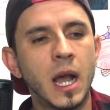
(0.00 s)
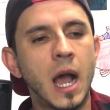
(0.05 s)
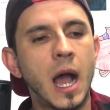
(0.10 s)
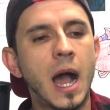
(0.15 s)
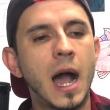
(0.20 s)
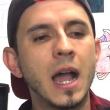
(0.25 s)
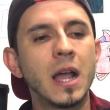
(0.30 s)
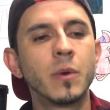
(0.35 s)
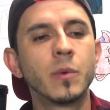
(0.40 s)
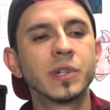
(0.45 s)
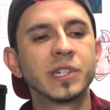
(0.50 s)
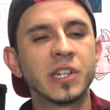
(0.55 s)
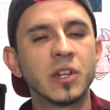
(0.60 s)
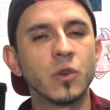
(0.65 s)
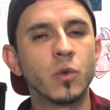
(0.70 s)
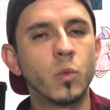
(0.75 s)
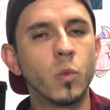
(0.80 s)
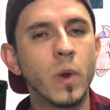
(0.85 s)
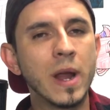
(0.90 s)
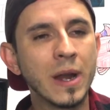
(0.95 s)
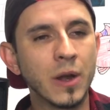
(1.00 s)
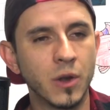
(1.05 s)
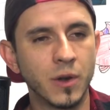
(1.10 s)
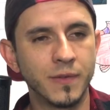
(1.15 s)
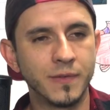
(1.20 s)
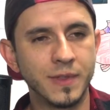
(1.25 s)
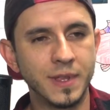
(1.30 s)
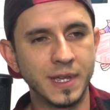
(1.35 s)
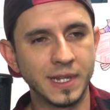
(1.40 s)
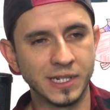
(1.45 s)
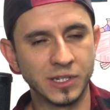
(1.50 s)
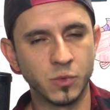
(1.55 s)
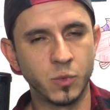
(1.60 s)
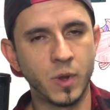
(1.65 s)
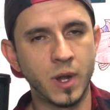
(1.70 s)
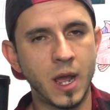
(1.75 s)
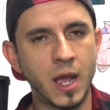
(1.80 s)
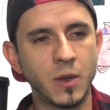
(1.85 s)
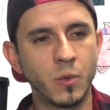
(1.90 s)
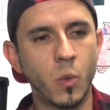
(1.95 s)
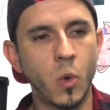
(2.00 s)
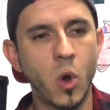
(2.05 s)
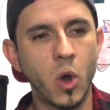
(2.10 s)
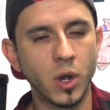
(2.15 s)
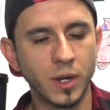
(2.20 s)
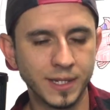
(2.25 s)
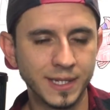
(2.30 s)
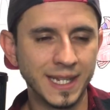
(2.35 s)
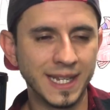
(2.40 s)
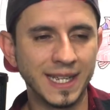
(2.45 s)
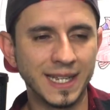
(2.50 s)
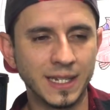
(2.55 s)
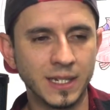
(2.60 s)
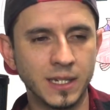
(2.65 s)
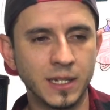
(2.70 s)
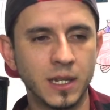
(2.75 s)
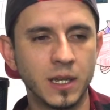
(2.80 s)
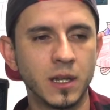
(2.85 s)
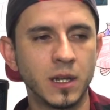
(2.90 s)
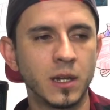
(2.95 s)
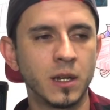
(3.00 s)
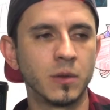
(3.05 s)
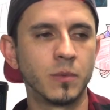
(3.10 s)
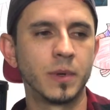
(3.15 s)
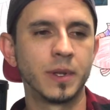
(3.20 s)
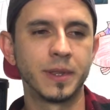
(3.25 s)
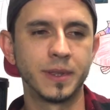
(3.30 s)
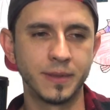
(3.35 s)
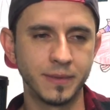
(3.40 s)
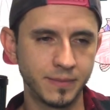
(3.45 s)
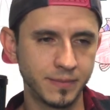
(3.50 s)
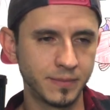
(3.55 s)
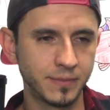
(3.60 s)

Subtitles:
I wasn't aware of this when I walked in with